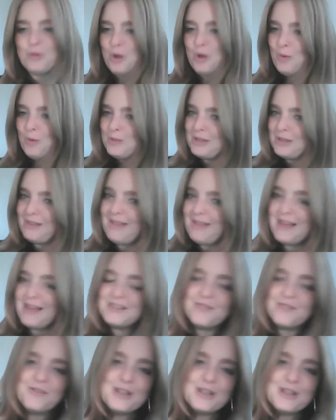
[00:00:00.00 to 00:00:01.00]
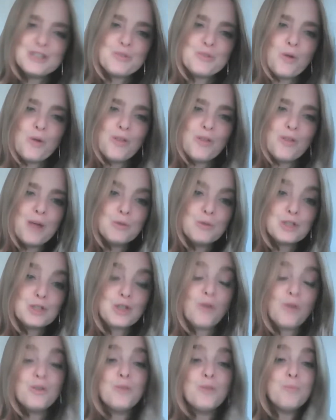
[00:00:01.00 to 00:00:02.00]
Go to the land of Israel that I will
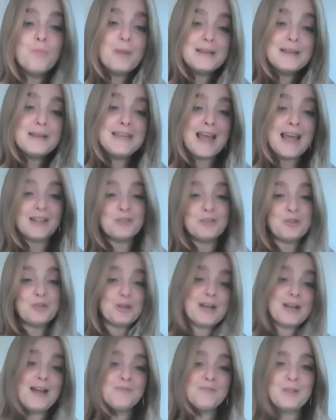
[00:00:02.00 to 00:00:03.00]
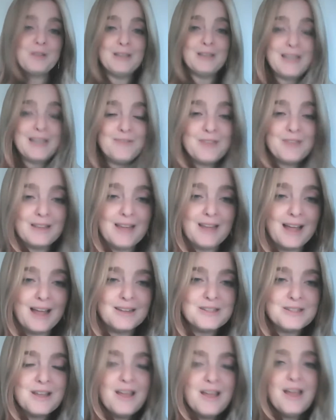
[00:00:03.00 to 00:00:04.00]
show you, but yes, you're going to have to leave that
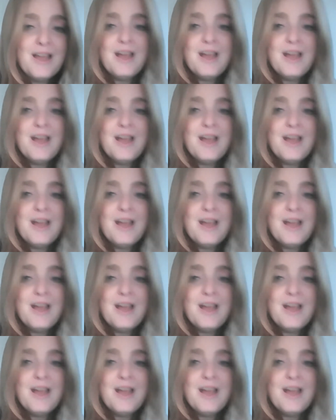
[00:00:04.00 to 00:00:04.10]
land.